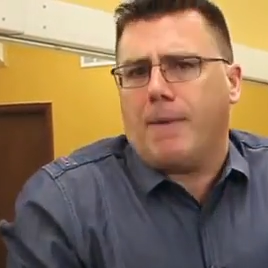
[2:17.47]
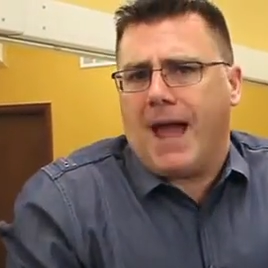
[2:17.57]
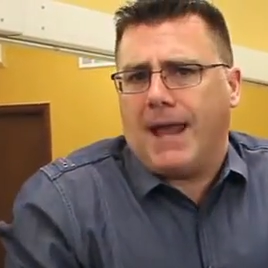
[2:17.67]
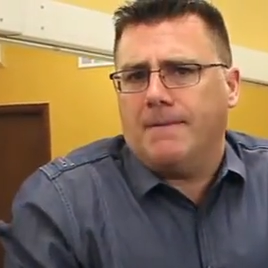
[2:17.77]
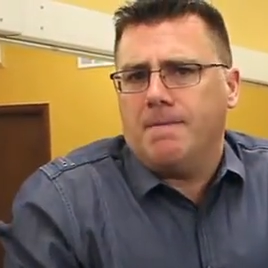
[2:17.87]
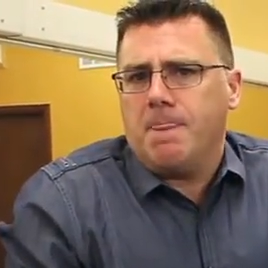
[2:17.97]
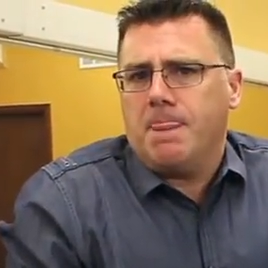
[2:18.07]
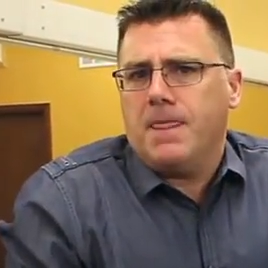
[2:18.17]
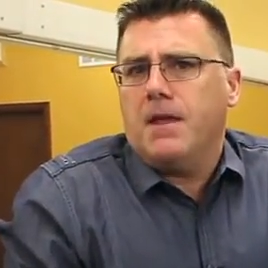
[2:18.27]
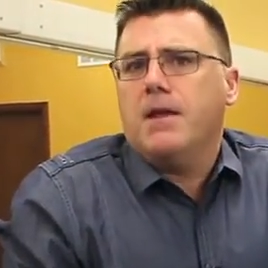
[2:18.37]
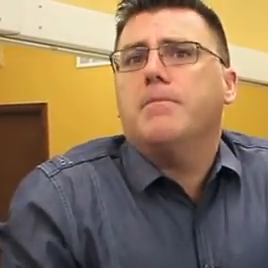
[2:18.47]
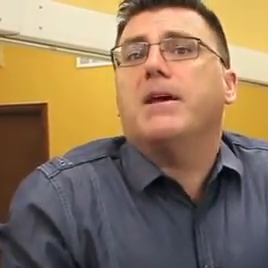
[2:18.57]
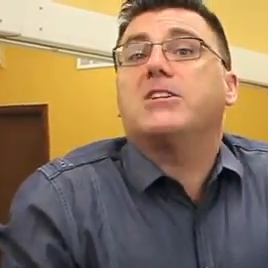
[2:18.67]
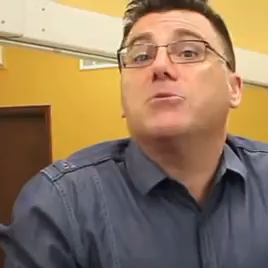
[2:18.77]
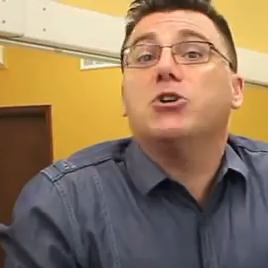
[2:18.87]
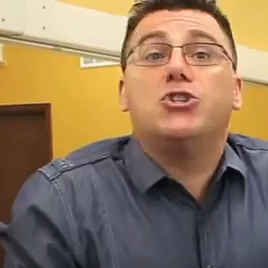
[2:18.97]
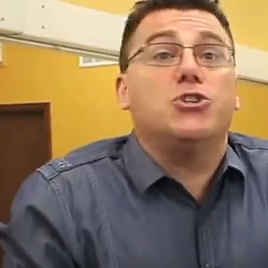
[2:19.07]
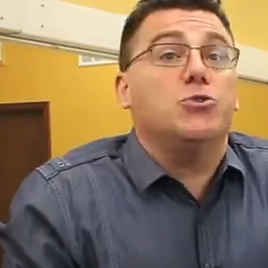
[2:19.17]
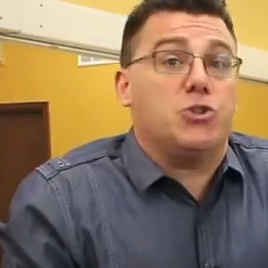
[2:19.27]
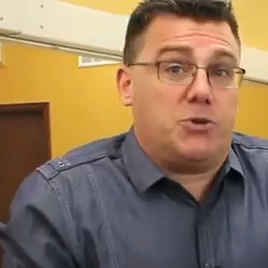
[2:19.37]
mat, make some good
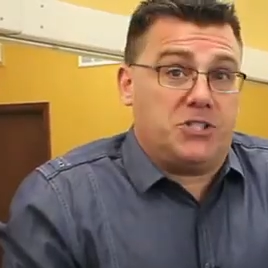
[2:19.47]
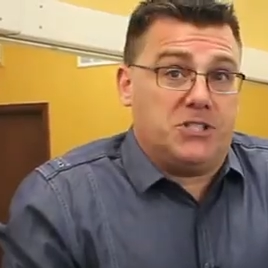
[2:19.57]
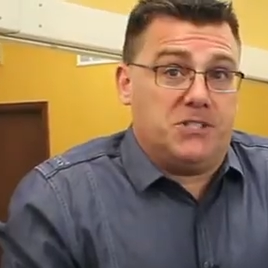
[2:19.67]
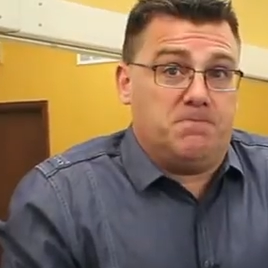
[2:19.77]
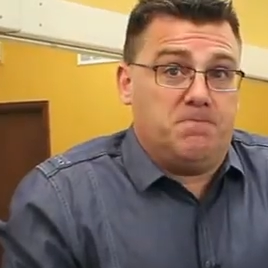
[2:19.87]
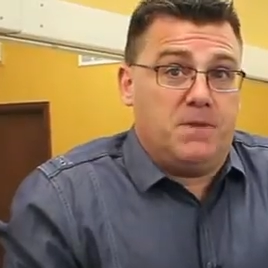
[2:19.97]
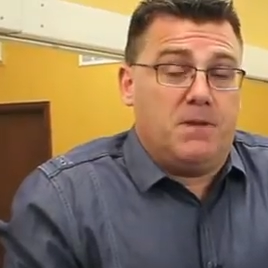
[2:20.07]
shoe choices.